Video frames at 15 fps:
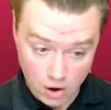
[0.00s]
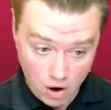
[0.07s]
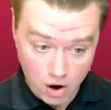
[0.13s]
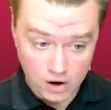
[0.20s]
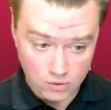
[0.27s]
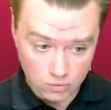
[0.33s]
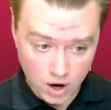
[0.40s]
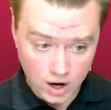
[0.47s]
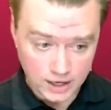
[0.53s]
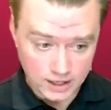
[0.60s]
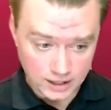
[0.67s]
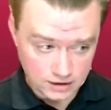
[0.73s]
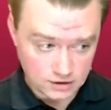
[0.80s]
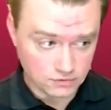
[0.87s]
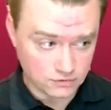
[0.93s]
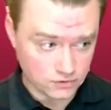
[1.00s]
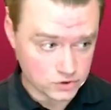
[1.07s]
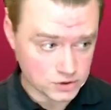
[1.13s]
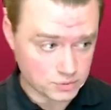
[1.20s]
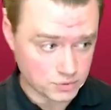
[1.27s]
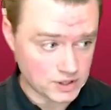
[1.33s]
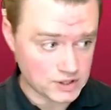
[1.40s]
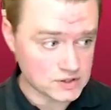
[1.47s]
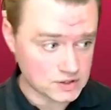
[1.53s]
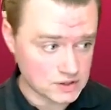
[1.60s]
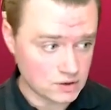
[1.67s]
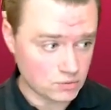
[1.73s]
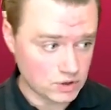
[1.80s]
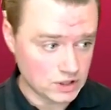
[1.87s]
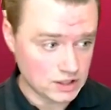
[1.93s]
are walking in the first place and
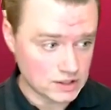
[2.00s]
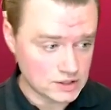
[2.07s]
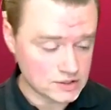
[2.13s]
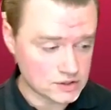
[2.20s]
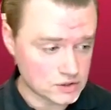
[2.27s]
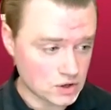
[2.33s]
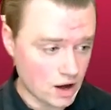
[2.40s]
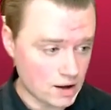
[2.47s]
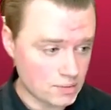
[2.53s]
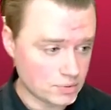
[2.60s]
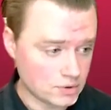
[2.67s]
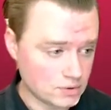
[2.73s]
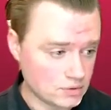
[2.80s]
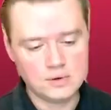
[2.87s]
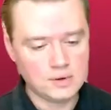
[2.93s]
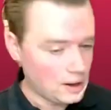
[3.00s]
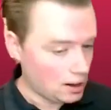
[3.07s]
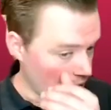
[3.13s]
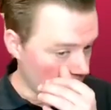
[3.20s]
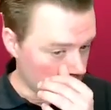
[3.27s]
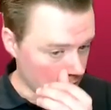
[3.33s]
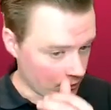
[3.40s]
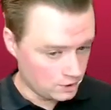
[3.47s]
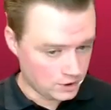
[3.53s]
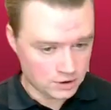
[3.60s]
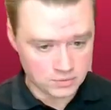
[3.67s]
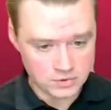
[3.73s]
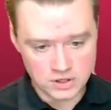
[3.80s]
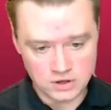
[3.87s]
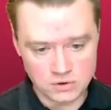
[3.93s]
that we need to stop. And then we'll come
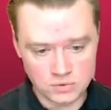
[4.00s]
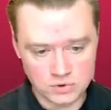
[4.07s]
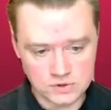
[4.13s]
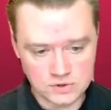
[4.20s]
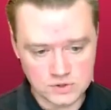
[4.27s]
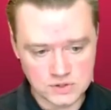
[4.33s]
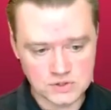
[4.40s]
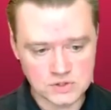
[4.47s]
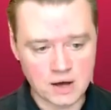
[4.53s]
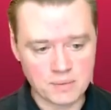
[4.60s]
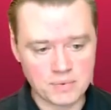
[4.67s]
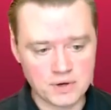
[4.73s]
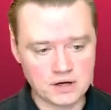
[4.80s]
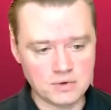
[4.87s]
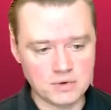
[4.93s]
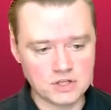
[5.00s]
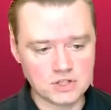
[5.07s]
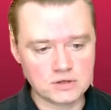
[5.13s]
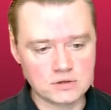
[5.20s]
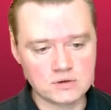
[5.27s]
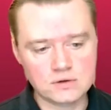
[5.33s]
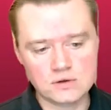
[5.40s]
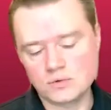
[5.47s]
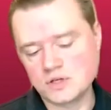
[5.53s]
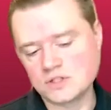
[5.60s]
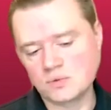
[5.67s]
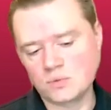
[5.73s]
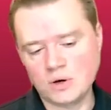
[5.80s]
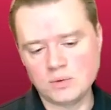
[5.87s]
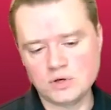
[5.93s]
in here, we'll do the stop animation. The reason
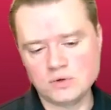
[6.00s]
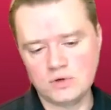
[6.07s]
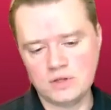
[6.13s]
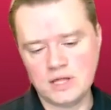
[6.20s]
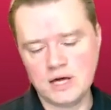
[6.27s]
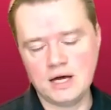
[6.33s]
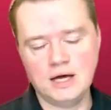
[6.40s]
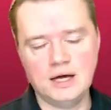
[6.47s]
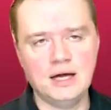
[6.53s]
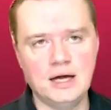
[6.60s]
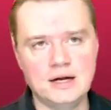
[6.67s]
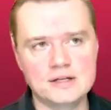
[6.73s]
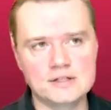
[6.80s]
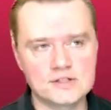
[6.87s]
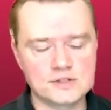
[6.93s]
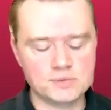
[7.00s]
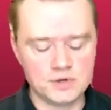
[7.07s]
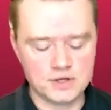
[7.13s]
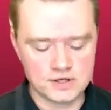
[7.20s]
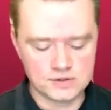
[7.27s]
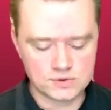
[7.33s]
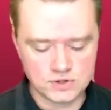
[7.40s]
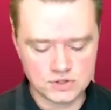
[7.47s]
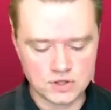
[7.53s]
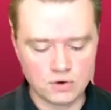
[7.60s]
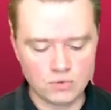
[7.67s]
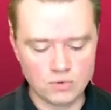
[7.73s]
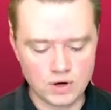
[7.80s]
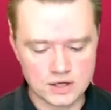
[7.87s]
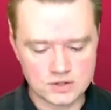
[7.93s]
why we're doing that, again, is just because we
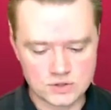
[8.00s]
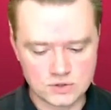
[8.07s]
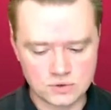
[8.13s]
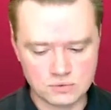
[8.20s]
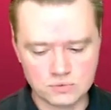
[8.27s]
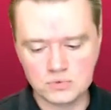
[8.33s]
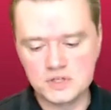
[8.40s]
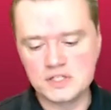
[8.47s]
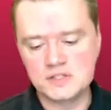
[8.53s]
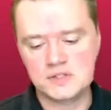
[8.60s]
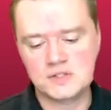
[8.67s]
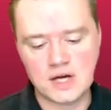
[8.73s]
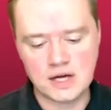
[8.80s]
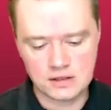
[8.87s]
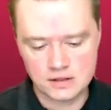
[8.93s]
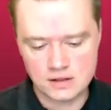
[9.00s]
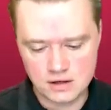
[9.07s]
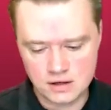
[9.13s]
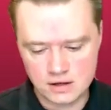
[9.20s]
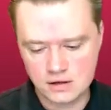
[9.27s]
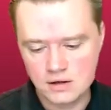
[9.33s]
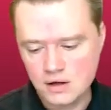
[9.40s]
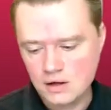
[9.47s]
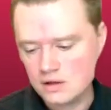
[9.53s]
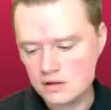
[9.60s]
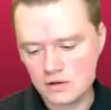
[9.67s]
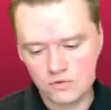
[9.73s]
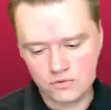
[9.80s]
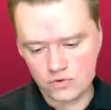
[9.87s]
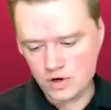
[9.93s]
don't want to reset the
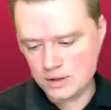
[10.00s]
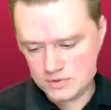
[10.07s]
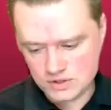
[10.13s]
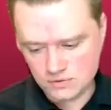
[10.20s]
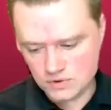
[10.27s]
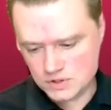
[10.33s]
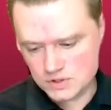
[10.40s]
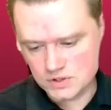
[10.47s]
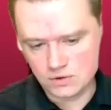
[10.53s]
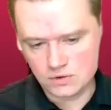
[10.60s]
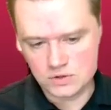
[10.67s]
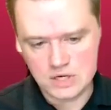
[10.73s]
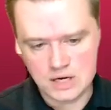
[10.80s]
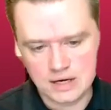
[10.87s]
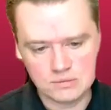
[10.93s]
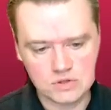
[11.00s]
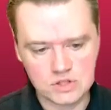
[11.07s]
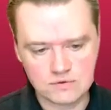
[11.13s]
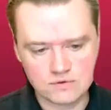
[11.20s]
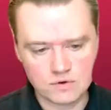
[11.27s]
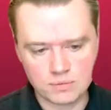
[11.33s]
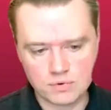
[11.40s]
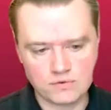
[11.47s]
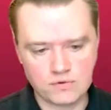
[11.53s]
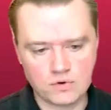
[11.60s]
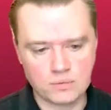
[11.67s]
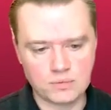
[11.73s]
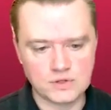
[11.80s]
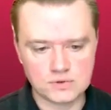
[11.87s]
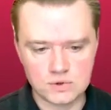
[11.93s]
frames every single time, just for
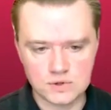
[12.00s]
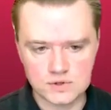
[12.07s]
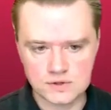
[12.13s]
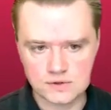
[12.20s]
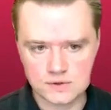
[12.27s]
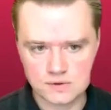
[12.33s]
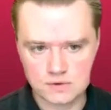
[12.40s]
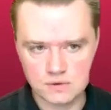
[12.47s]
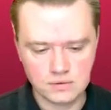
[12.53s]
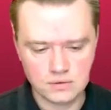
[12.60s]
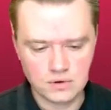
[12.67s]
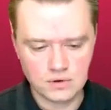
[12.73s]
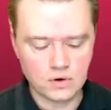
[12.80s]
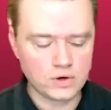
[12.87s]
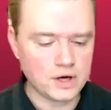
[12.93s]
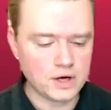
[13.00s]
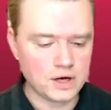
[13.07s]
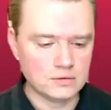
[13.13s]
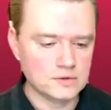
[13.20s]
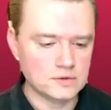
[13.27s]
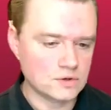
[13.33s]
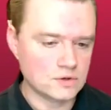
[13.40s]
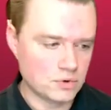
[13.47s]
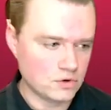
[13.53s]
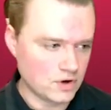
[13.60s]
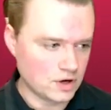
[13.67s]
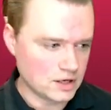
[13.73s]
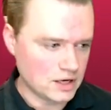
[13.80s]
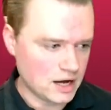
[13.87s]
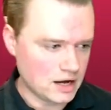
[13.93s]
performance reasons. Okay, so
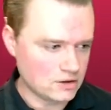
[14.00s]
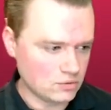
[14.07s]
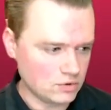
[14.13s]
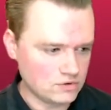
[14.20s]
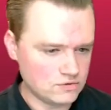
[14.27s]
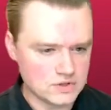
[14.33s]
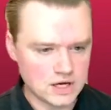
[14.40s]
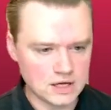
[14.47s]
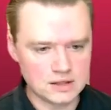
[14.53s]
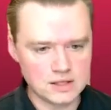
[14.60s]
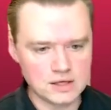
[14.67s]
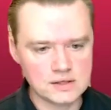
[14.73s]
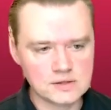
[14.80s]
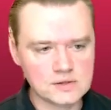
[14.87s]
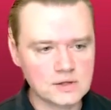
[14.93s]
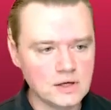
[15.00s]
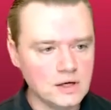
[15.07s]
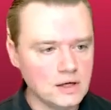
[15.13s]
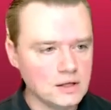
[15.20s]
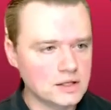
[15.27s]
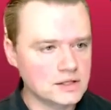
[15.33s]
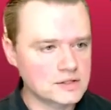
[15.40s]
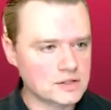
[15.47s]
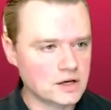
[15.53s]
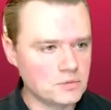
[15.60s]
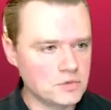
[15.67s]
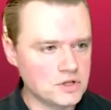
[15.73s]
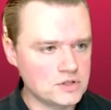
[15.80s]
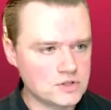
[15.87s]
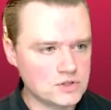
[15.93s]
perfect. Now that we've done this, let's come
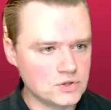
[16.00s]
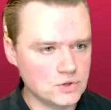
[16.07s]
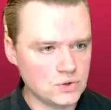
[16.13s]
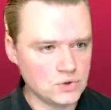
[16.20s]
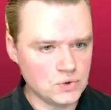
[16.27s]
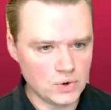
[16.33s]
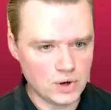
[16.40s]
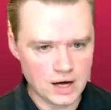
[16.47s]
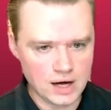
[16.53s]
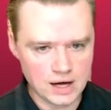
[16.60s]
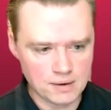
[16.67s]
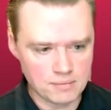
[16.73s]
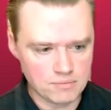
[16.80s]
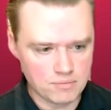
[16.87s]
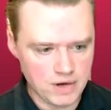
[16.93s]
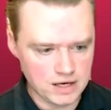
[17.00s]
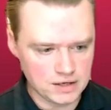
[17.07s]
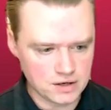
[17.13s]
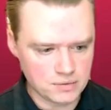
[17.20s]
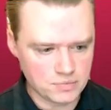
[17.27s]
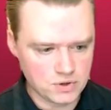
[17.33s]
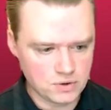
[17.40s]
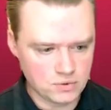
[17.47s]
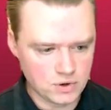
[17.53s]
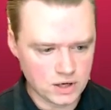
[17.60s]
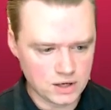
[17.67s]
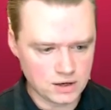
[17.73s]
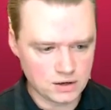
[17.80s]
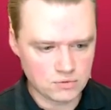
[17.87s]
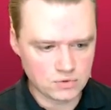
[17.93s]
into main.py,
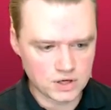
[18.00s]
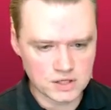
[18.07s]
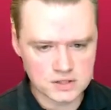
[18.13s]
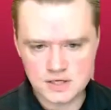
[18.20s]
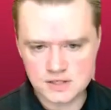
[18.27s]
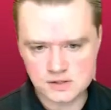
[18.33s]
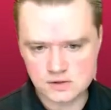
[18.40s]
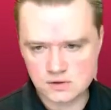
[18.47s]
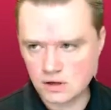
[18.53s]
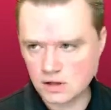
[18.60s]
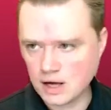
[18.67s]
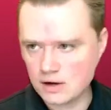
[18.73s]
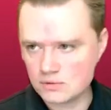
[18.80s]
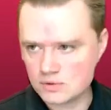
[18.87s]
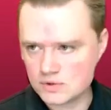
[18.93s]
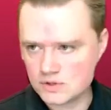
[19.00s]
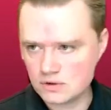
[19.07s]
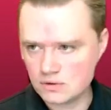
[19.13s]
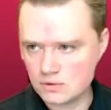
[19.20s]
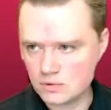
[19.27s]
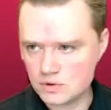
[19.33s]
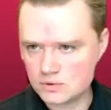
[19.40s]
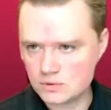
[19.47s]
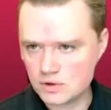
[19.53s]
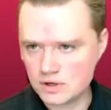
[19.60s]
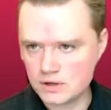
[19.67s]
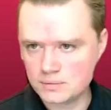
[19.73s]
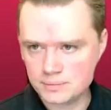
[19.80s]
and we're going to test it all out. We'll see, let's run it.